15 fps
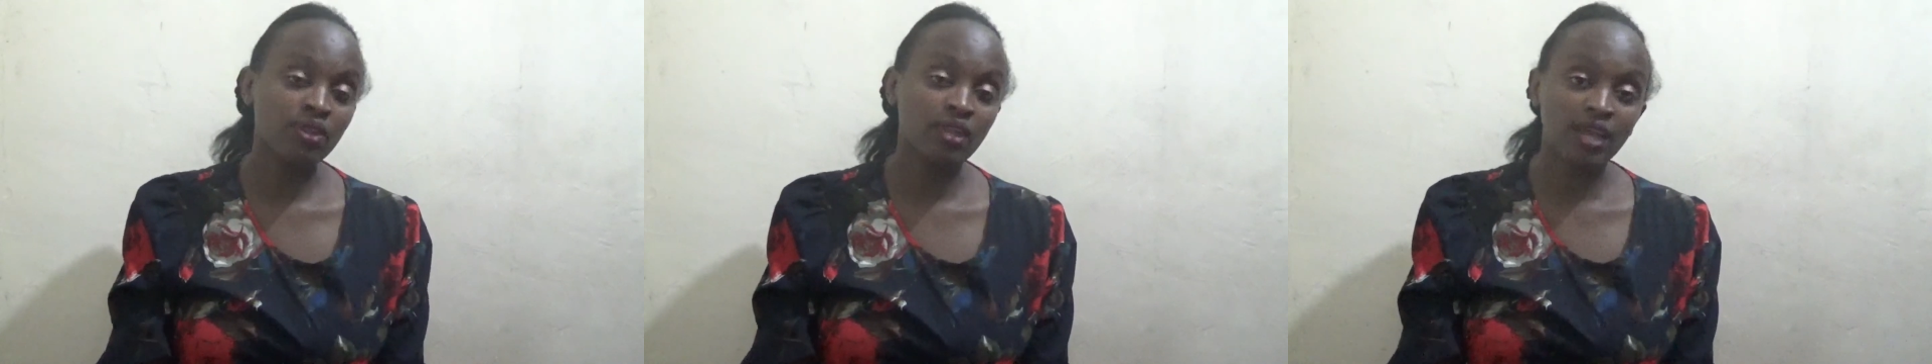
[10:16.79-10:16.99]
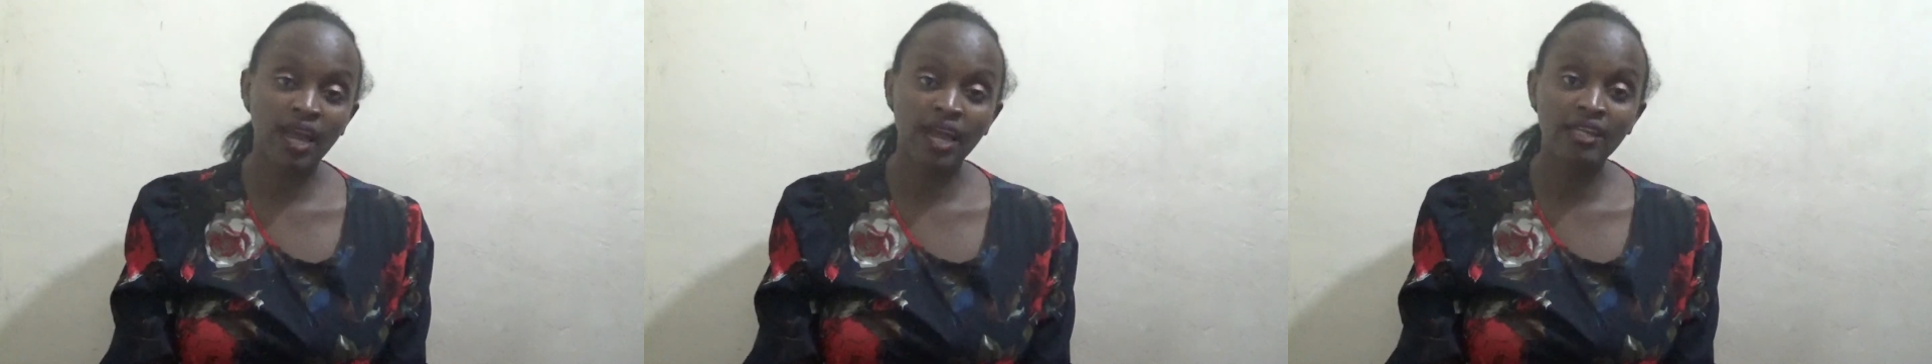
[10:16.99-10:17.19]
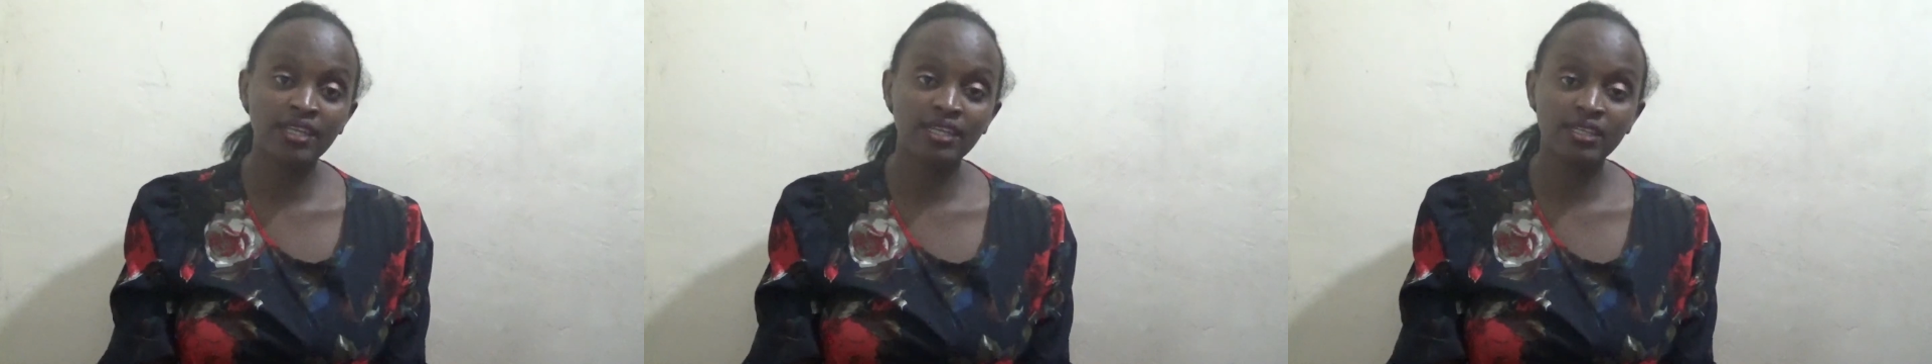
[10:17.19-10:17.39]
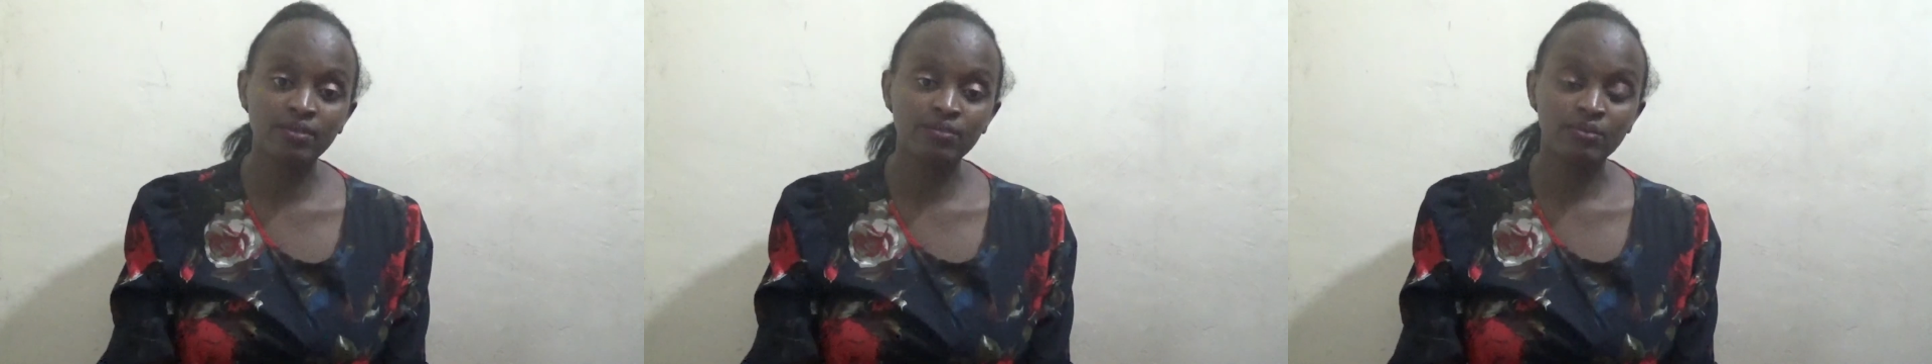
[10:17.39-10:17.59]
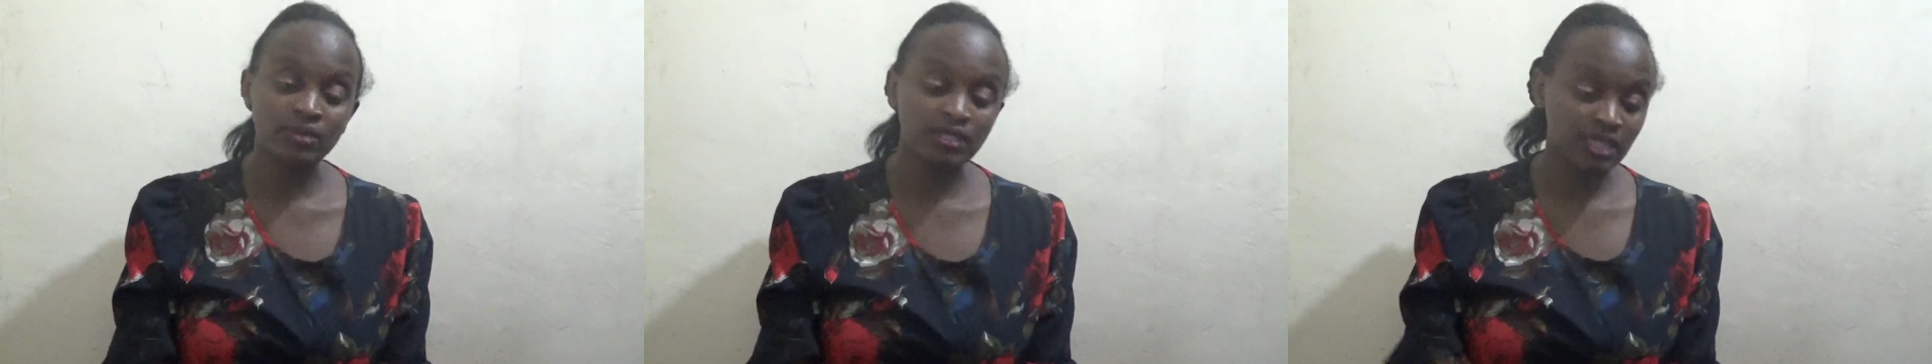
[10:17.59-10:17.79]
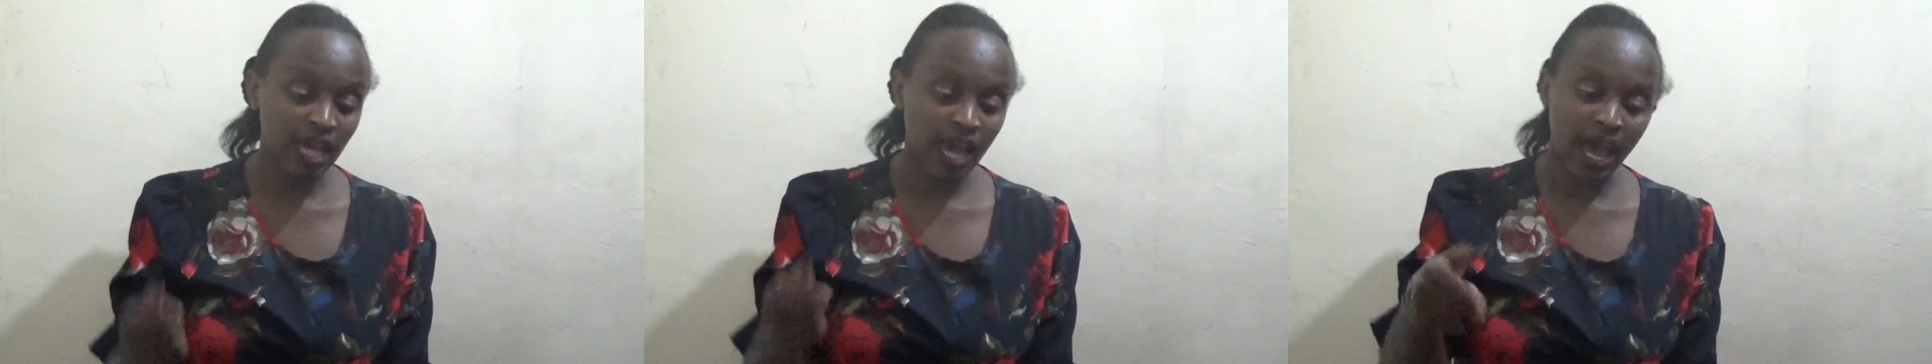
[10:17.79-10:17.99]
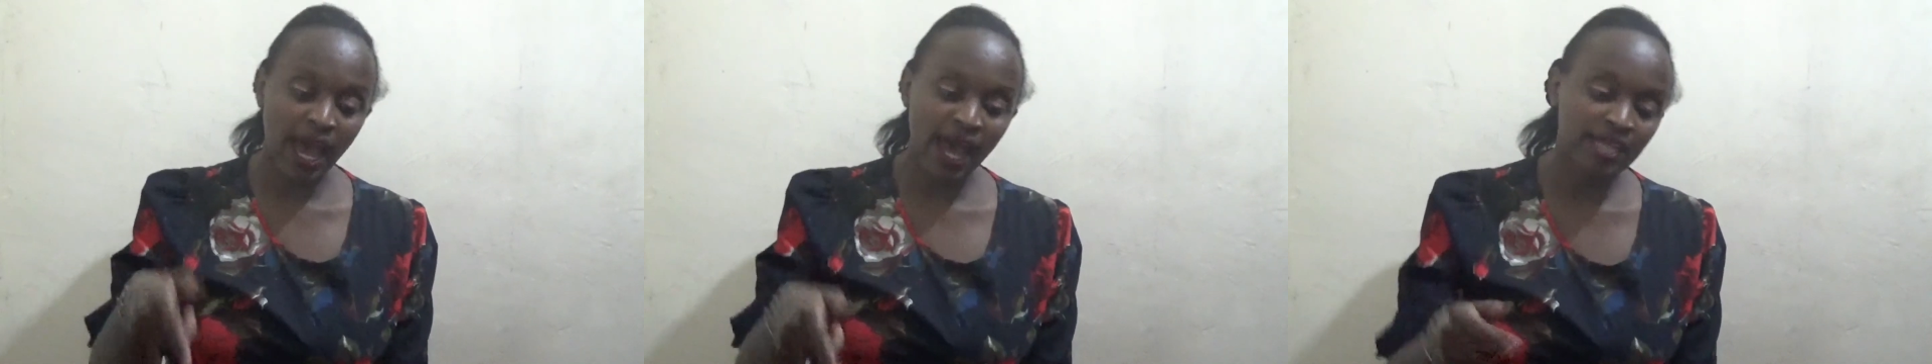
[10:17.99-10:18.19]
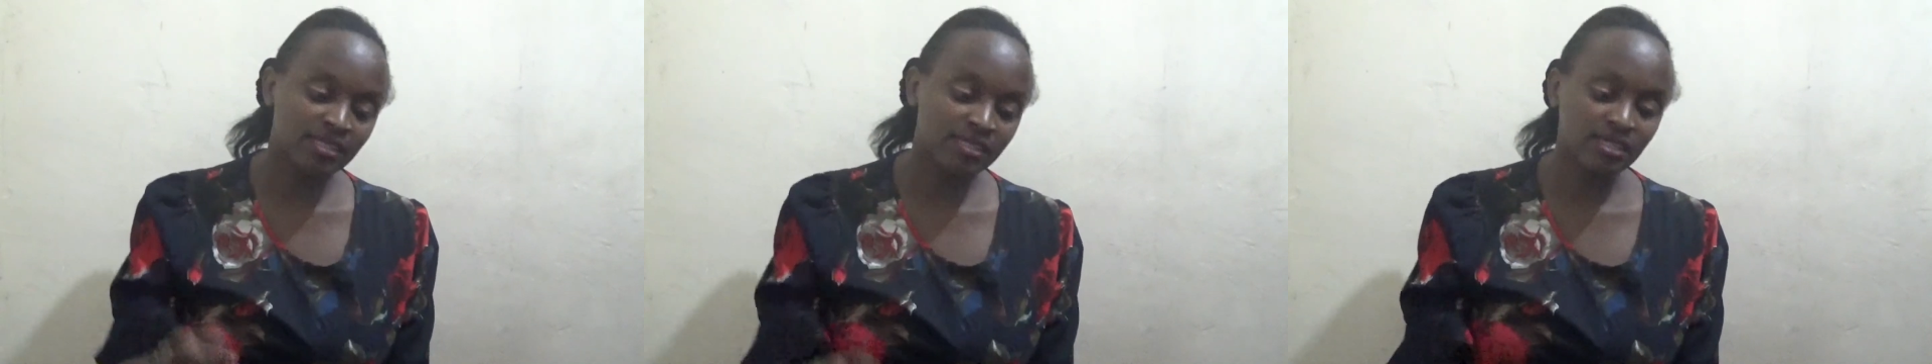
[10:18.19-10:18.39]
kindly
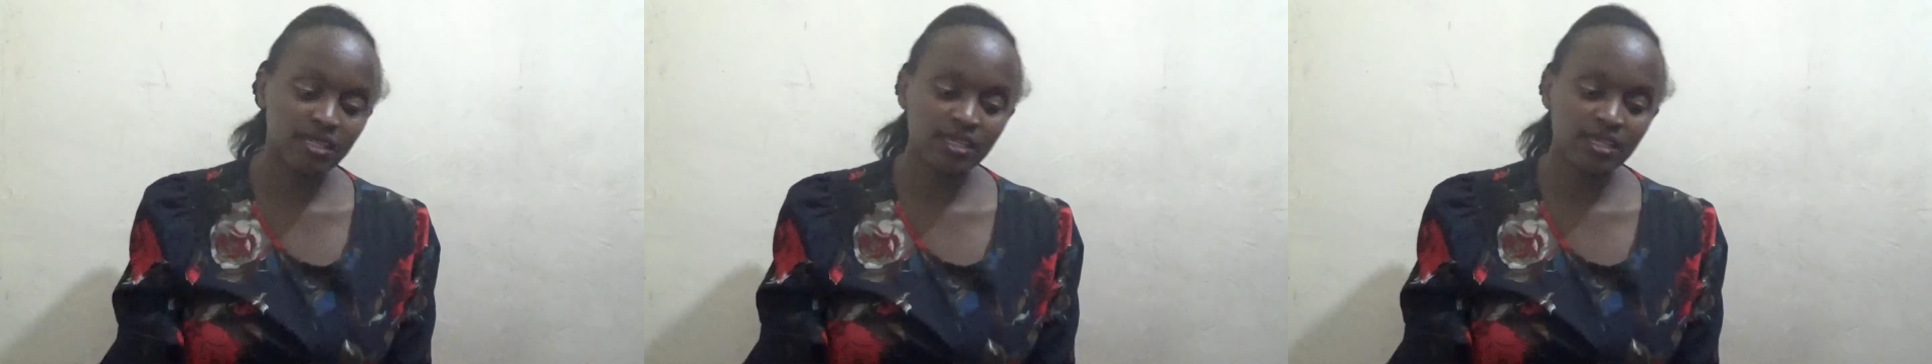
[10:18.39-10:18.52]
ask